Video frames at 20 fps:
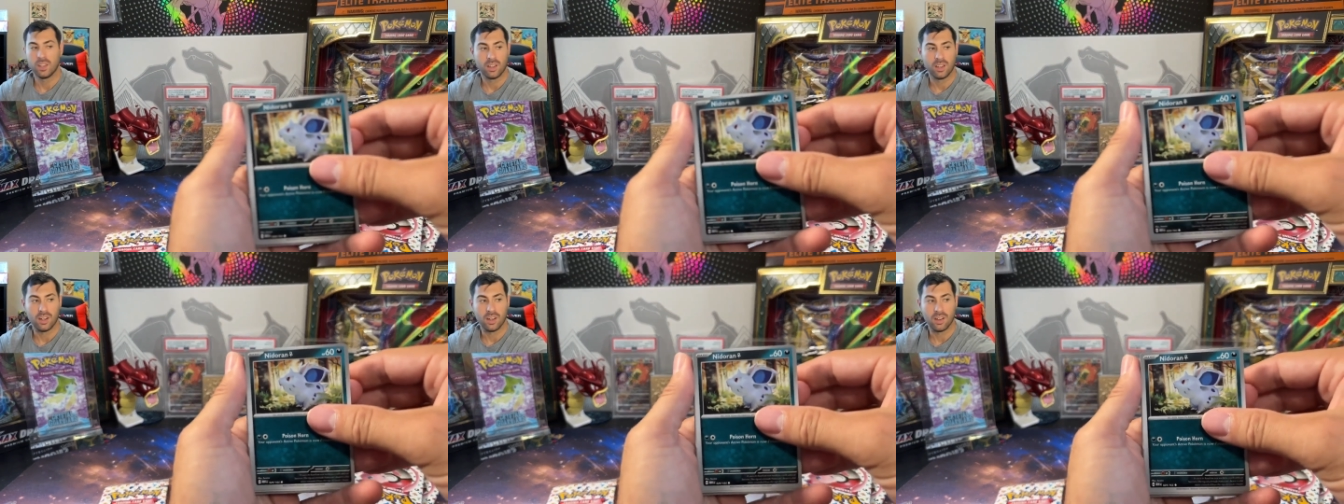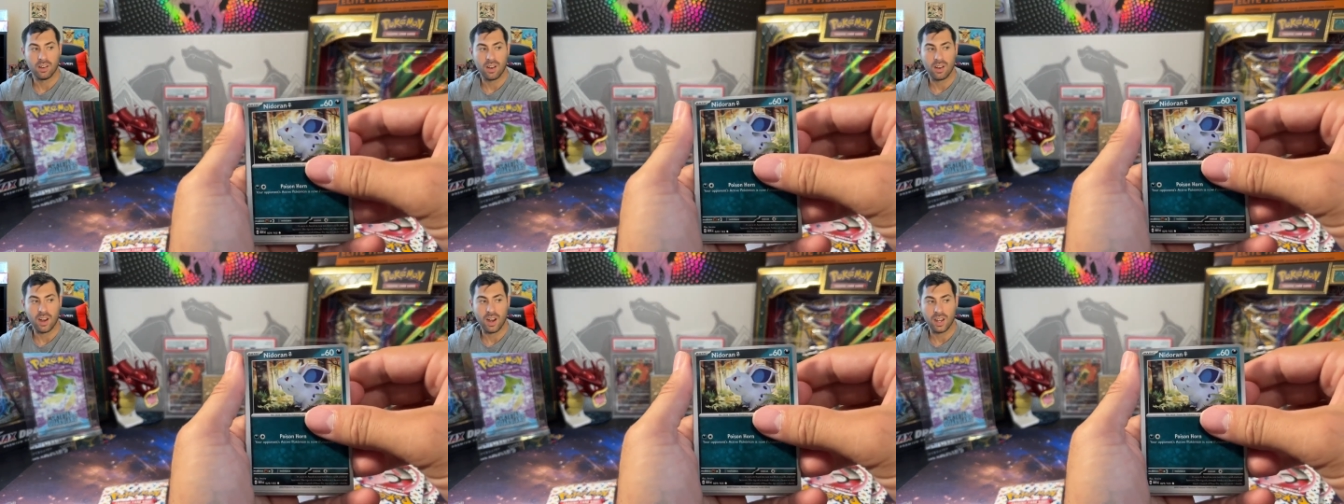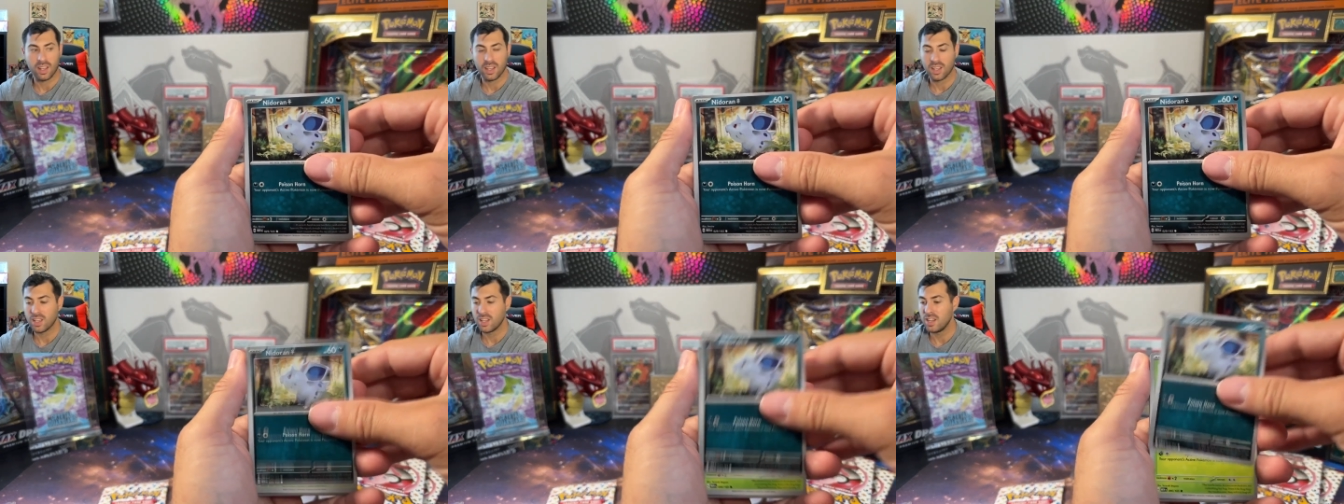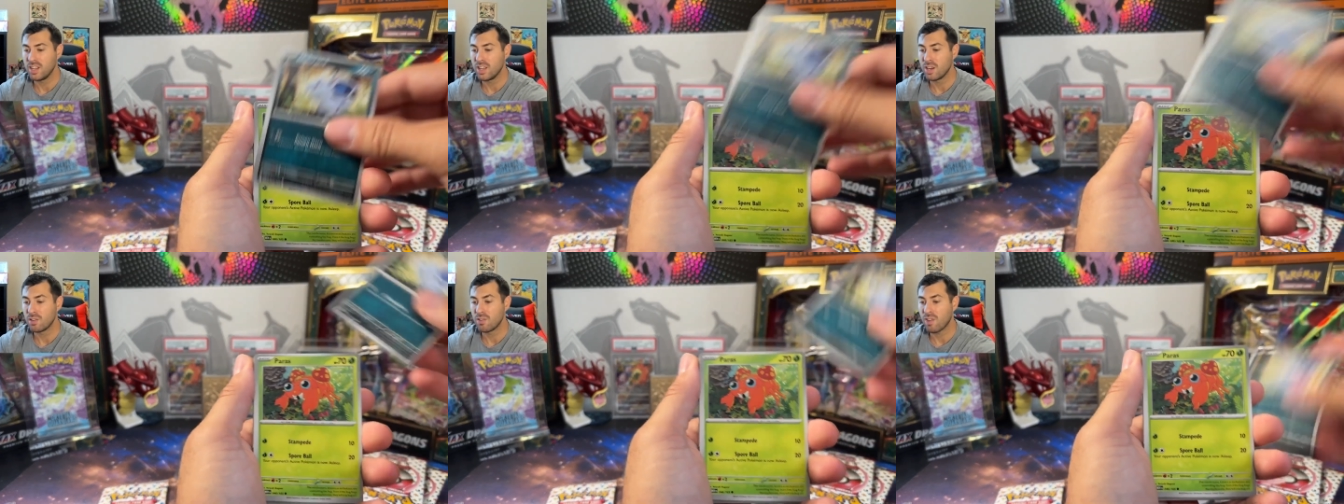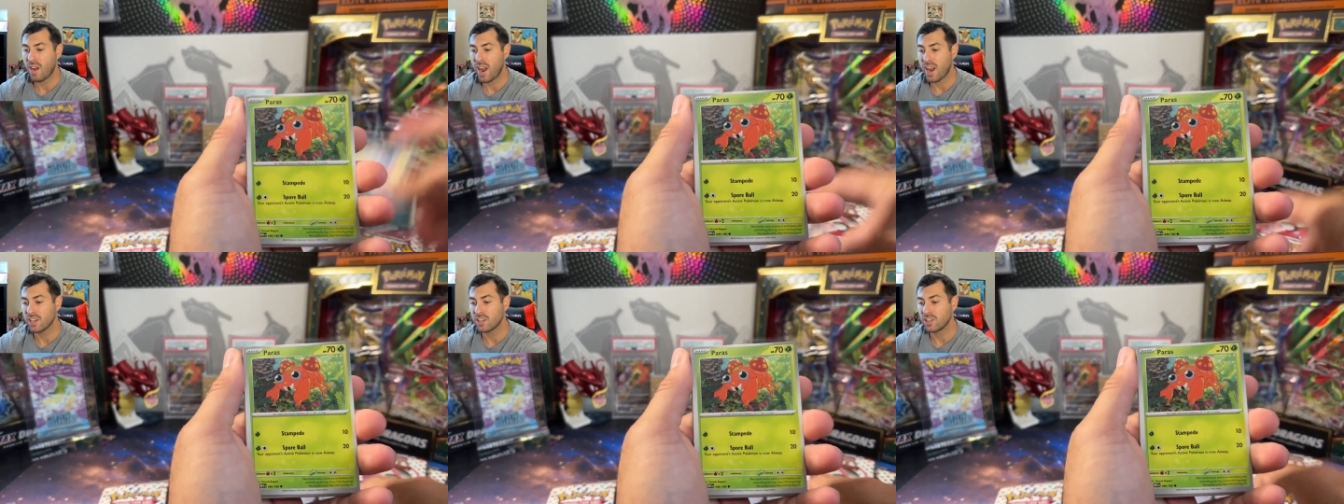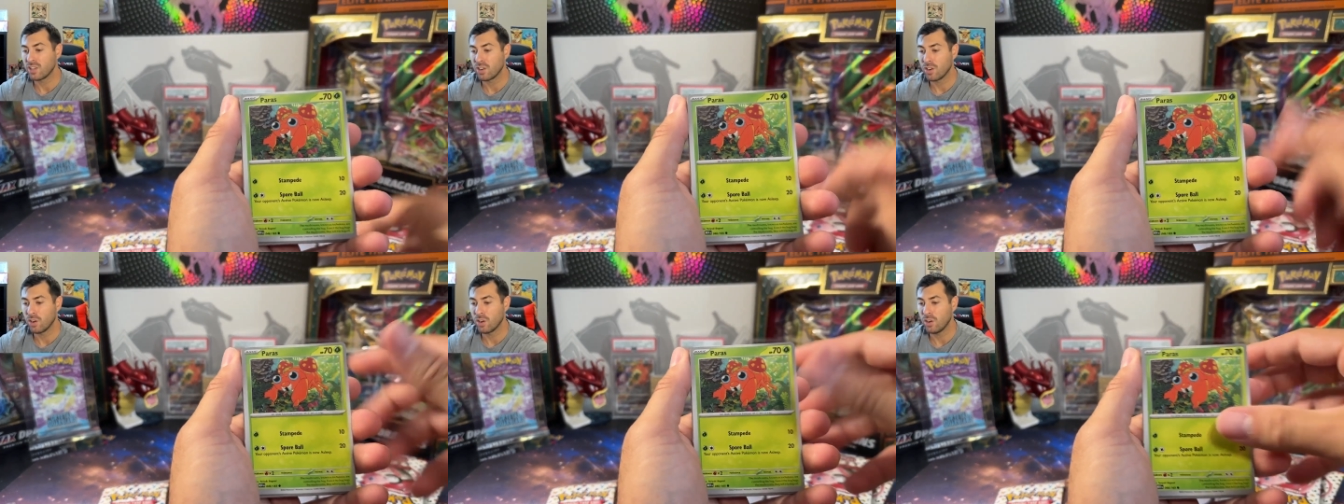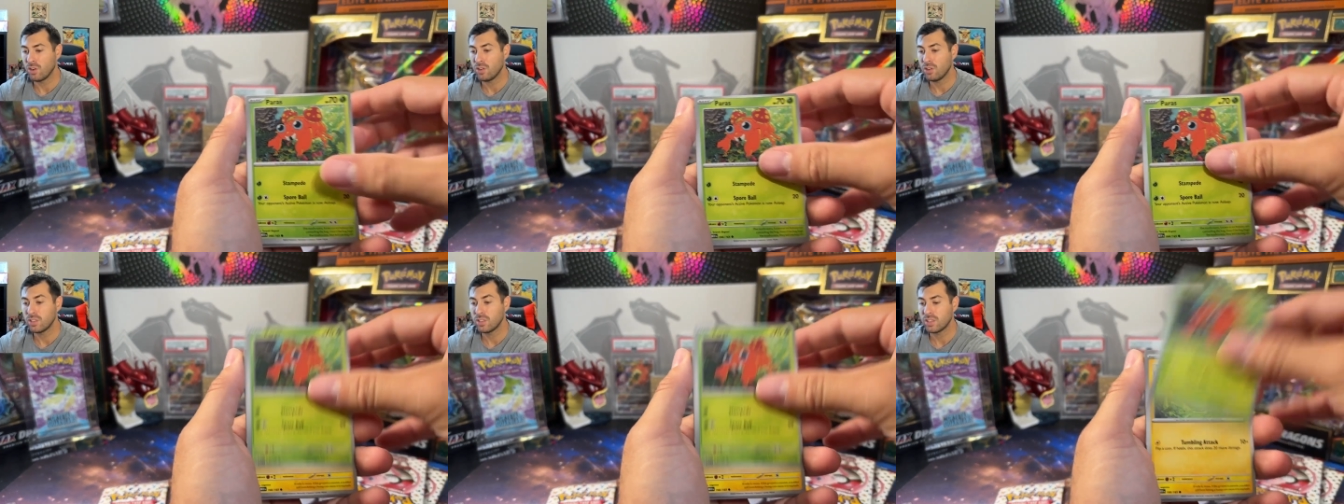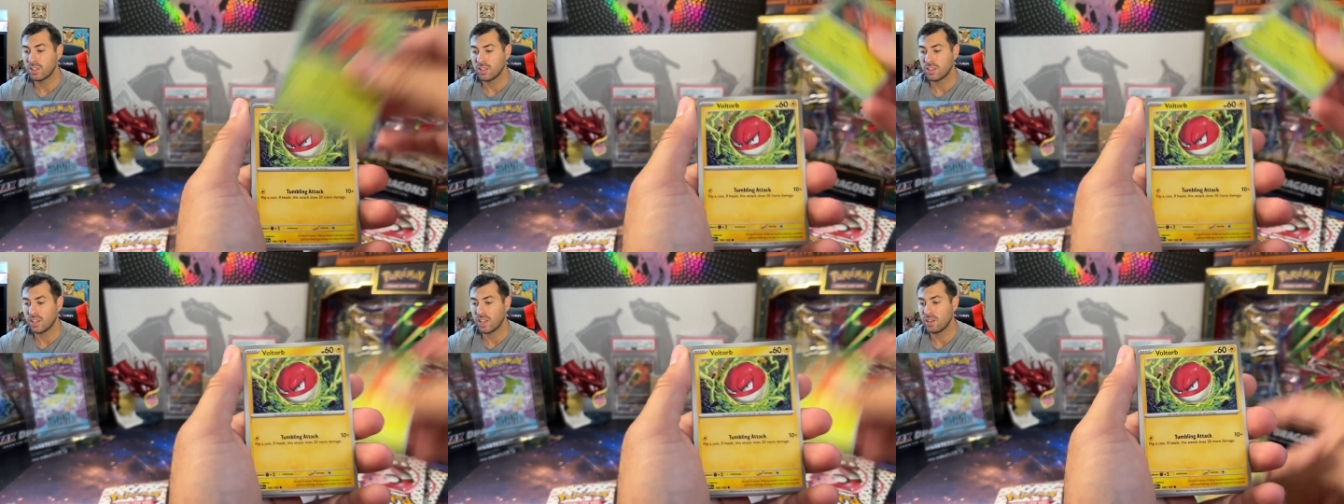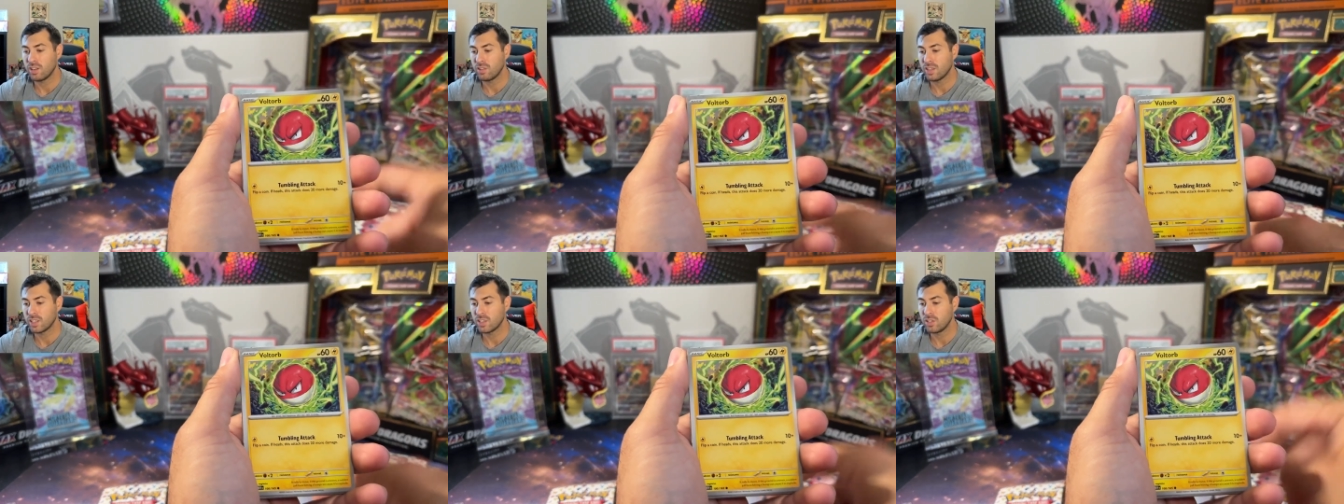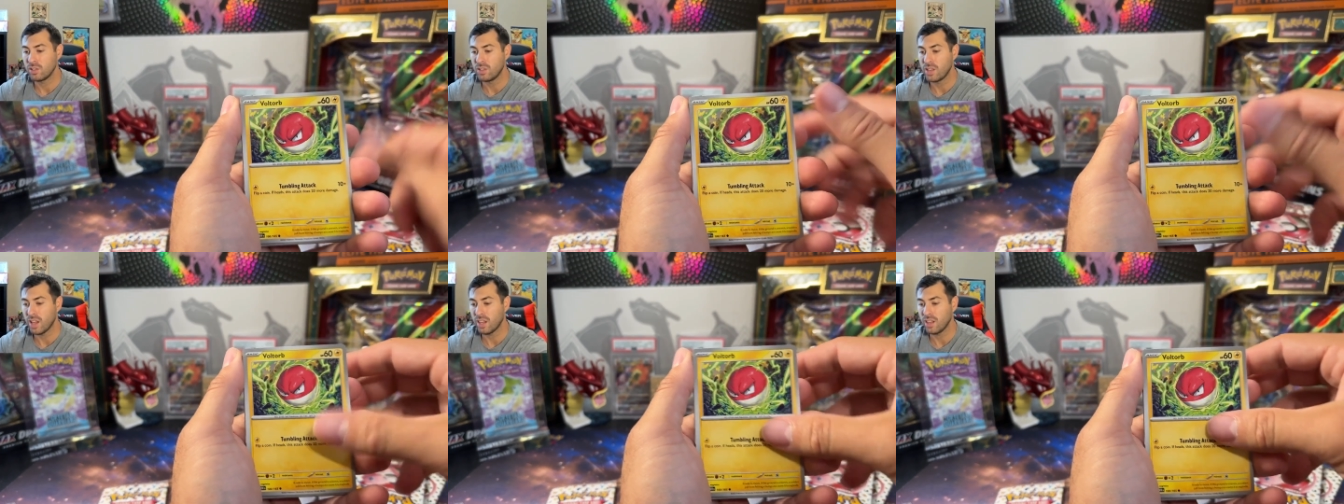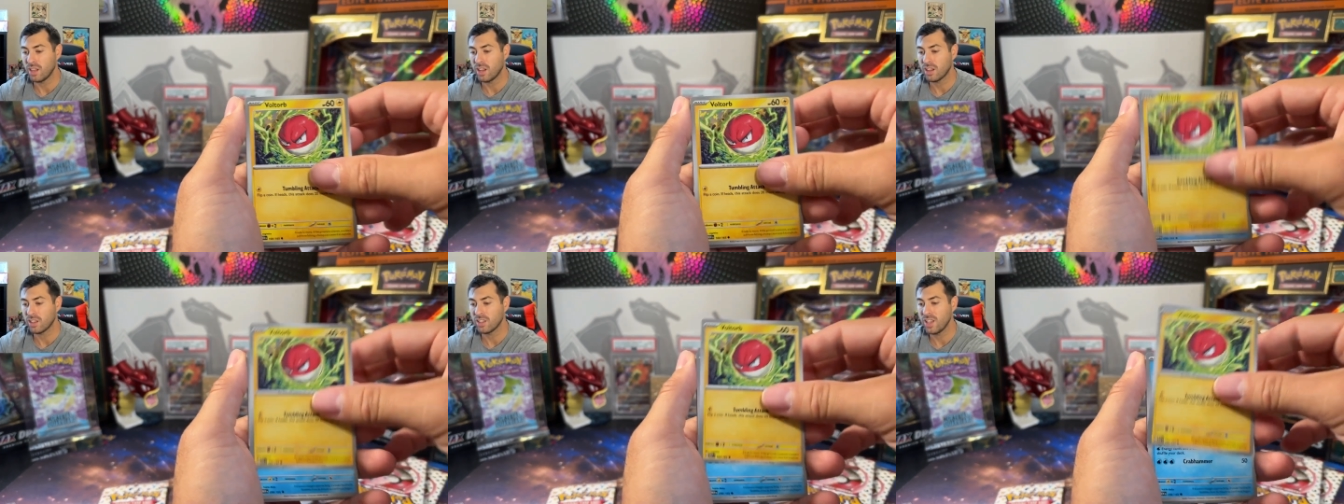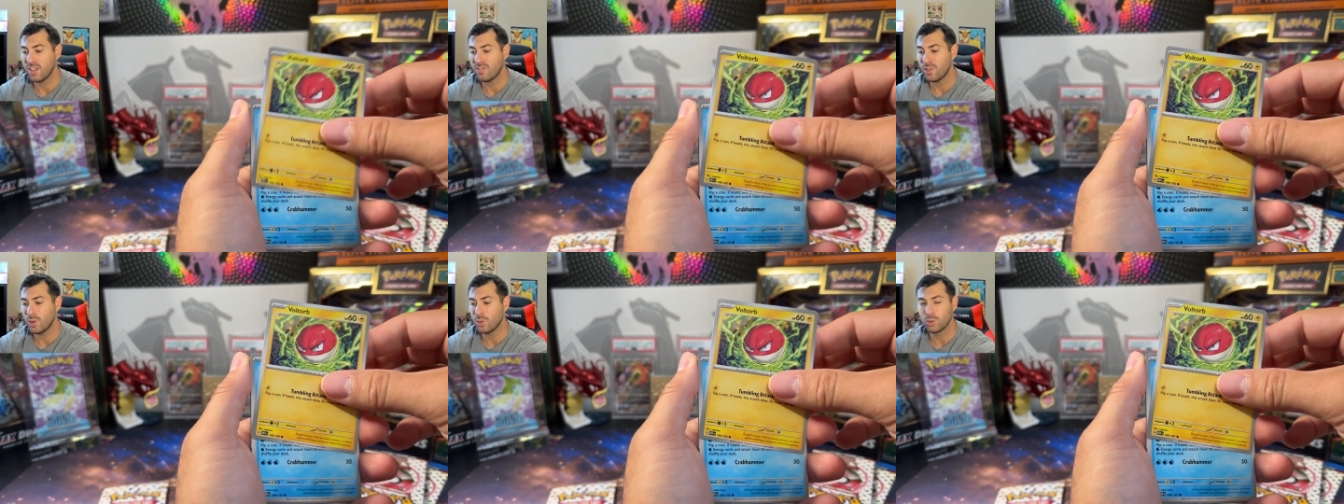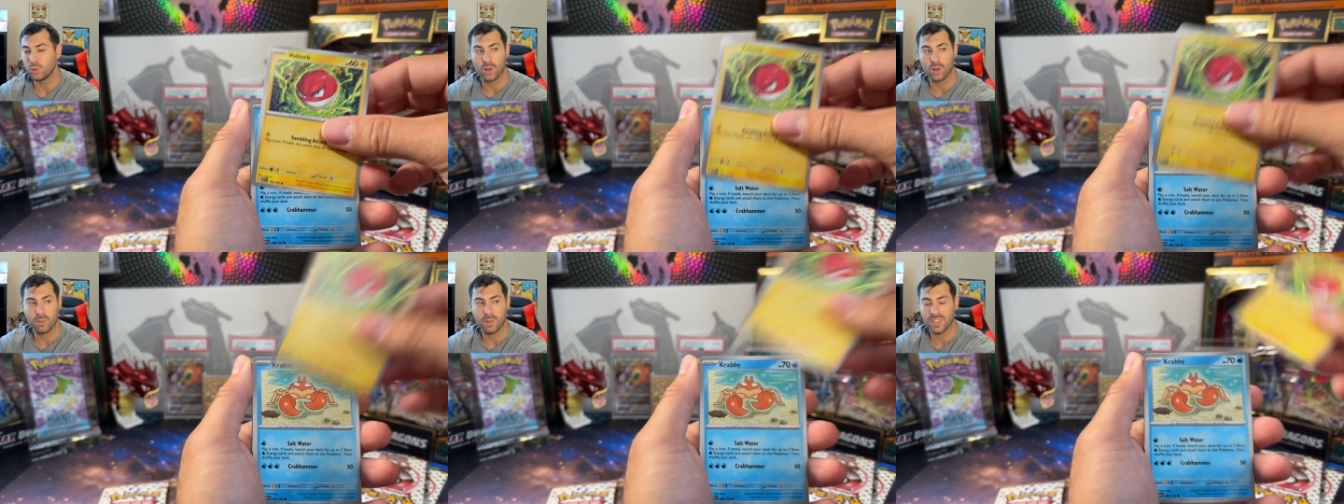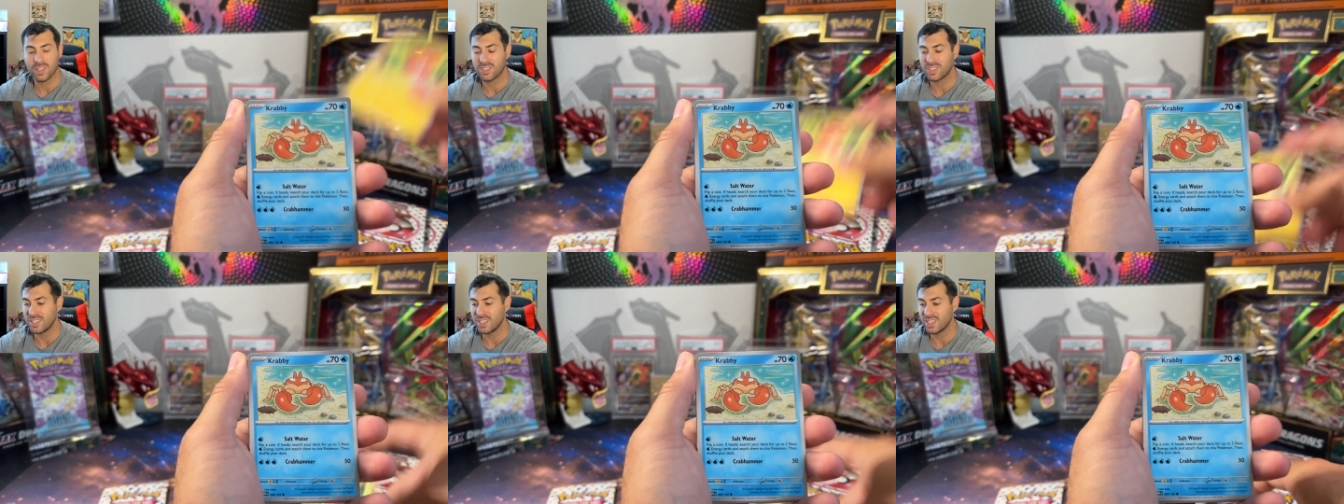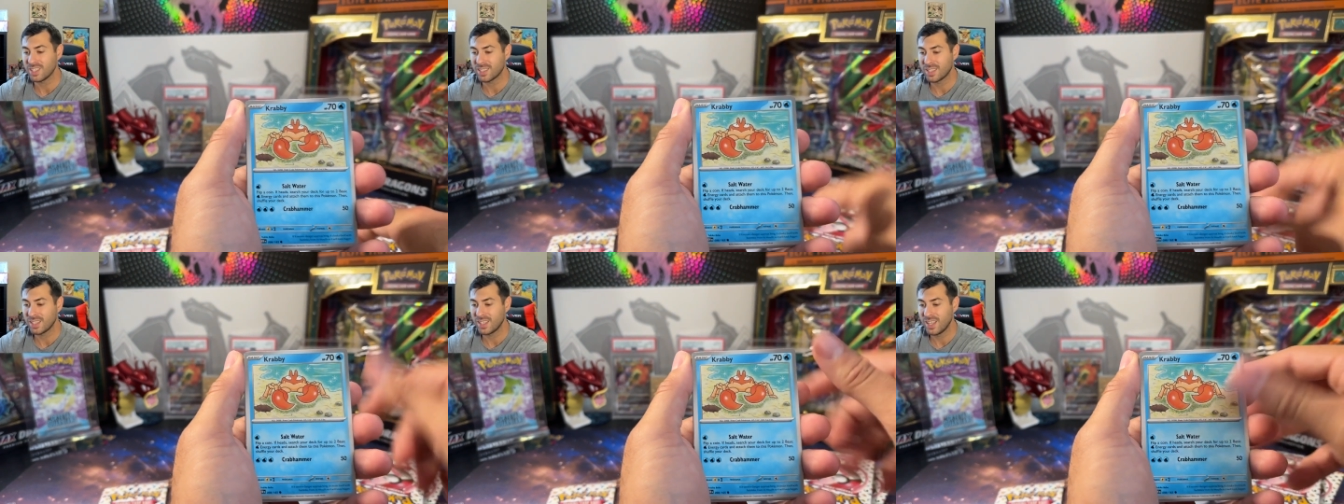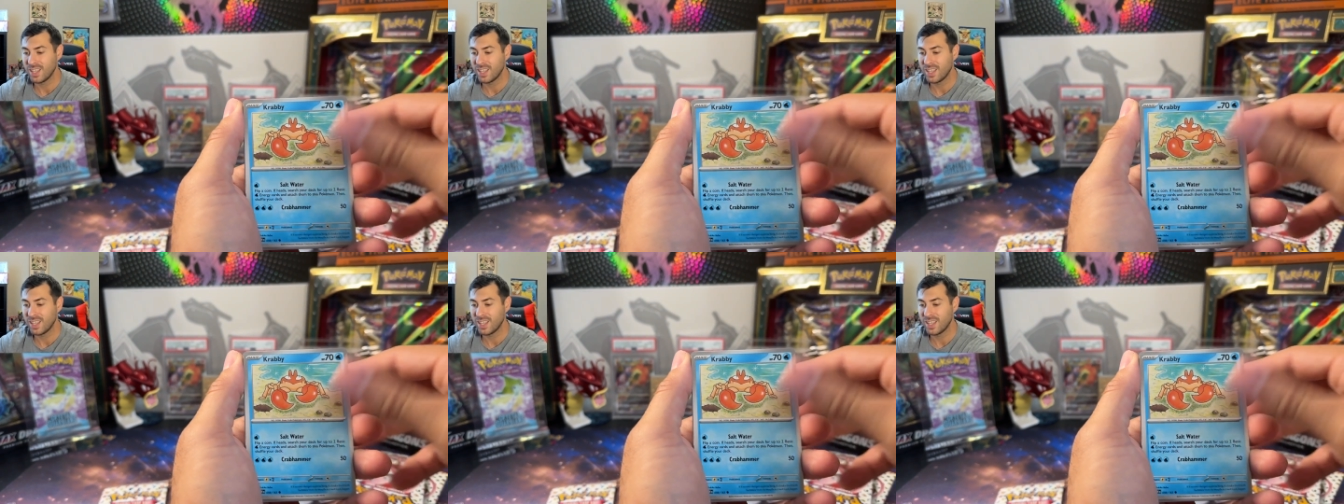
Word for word: All right. Nidoran Girl. They don't like to do that long. Look at that Voltorb. That's sick.